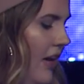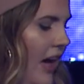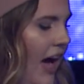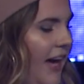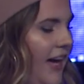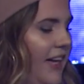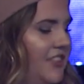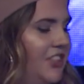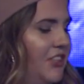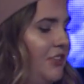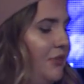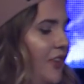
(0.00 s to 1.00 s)
I ask
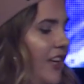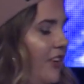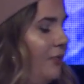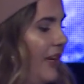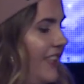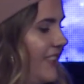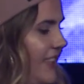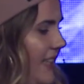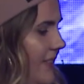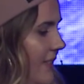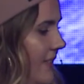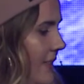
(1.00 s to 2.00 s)
you to forgive my
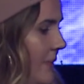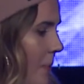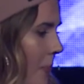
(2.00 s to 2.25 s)
sins.